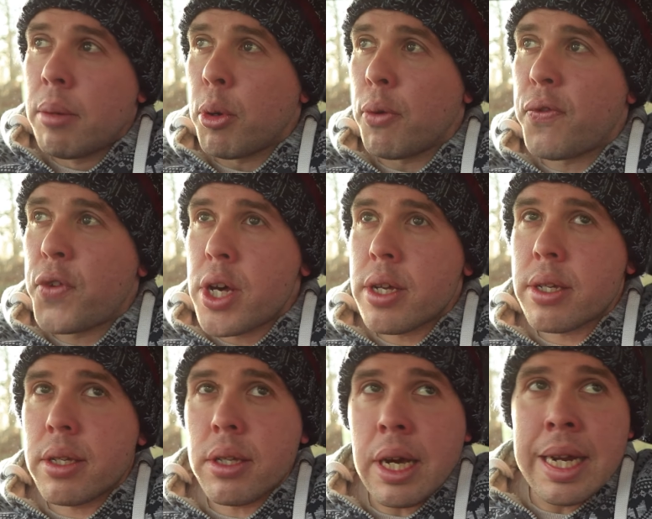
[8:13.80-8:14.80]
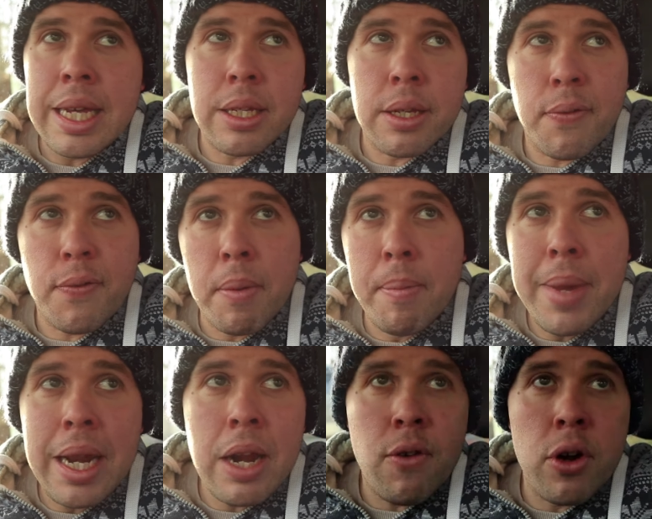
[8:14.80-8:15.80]
But first, I need to
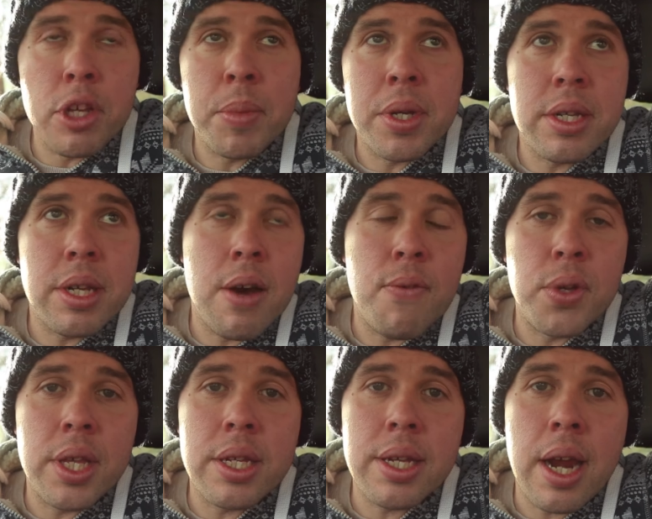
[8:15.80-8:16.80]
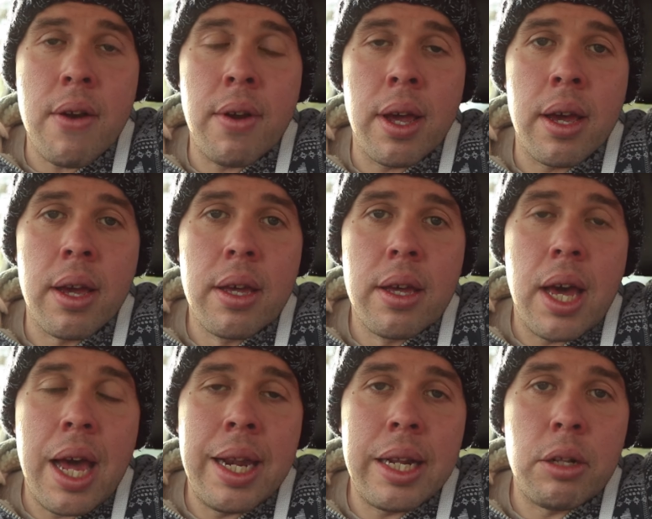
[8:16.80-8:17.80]
familiarise myself with this area
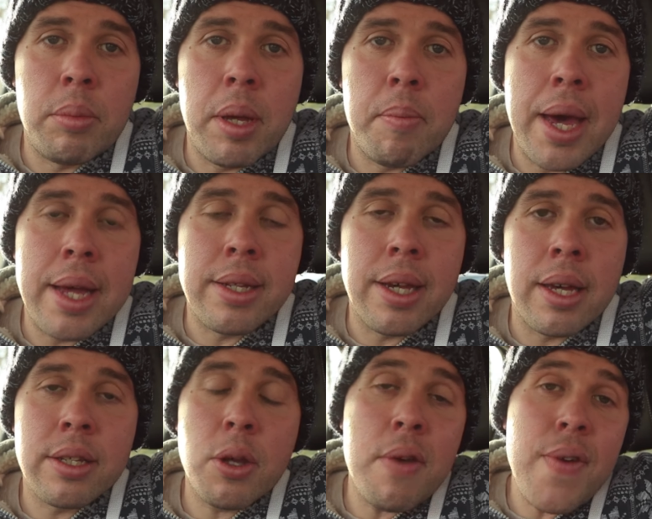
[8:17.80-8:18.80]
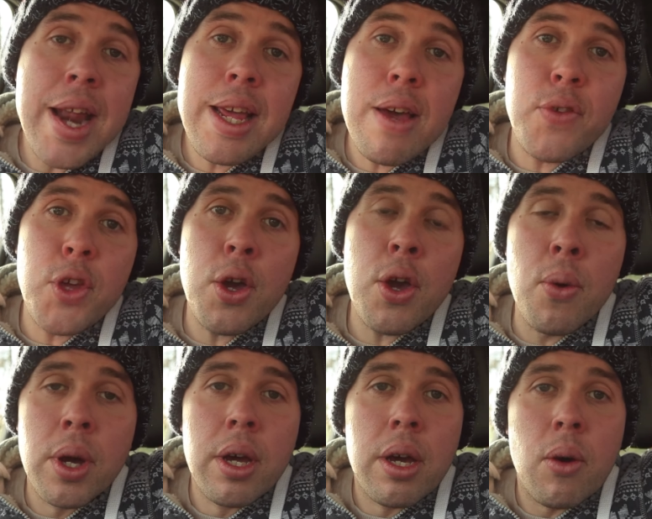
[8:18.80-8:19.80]
a little bit better. So if any of you
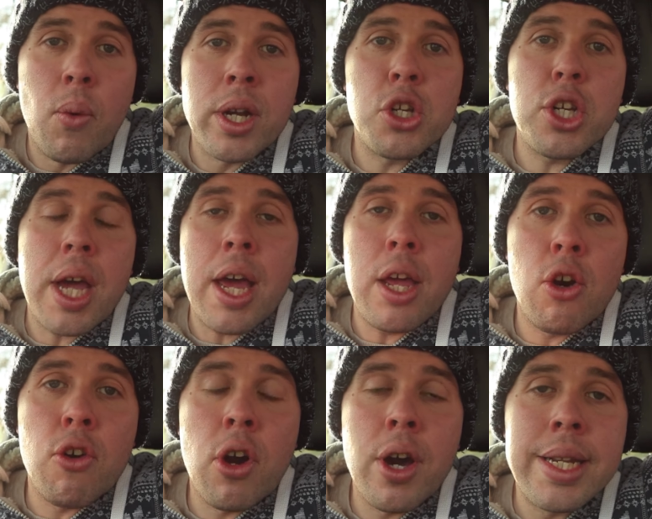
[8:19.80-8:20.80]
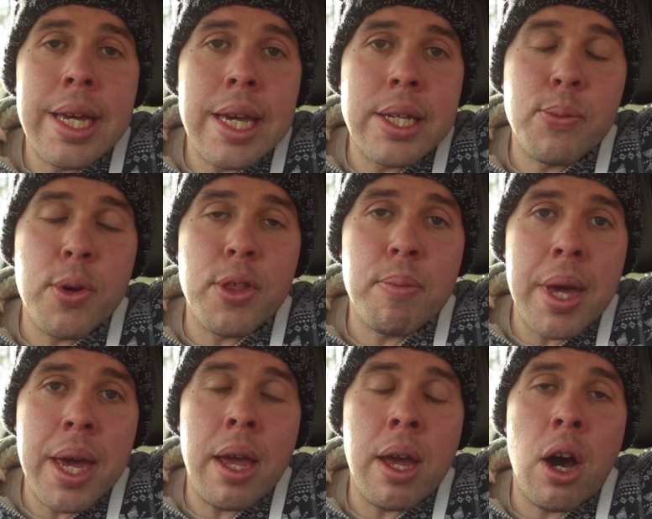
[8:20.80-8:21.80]
want to share your ideas with
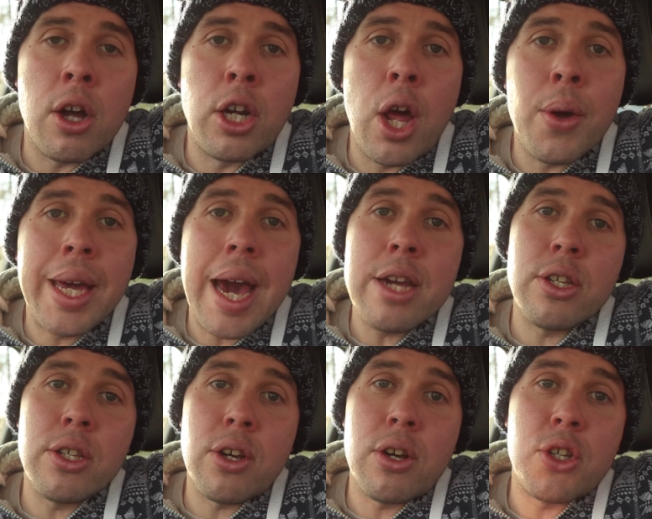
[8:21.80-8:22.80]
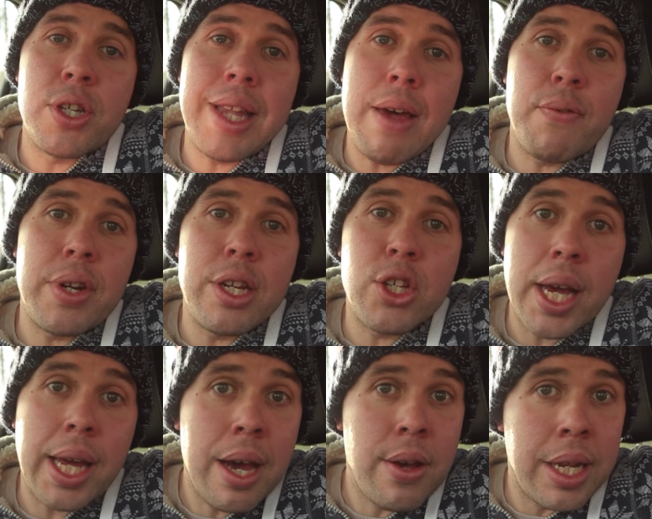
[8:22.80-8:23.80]
me on locations I should definitely
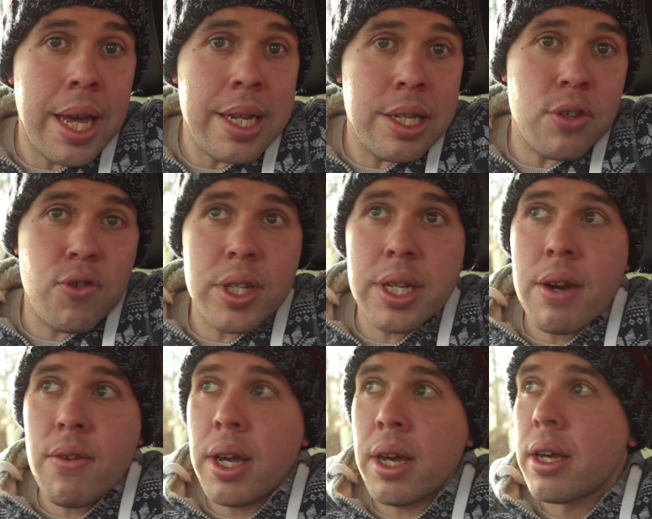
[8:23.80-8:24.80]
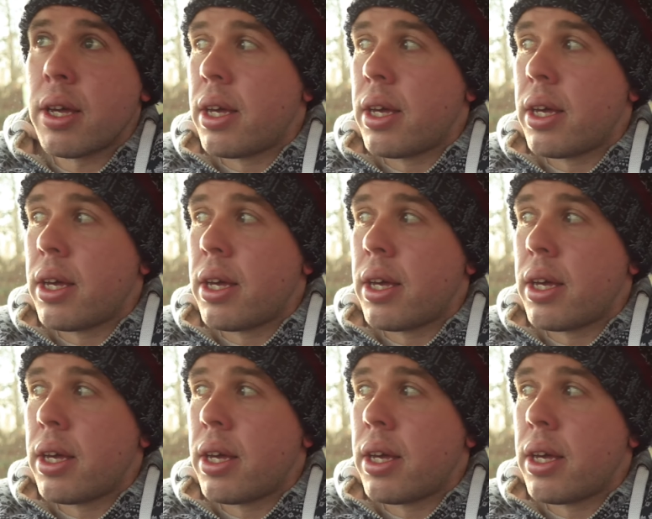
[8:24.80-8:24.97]
check out in the Lake District area,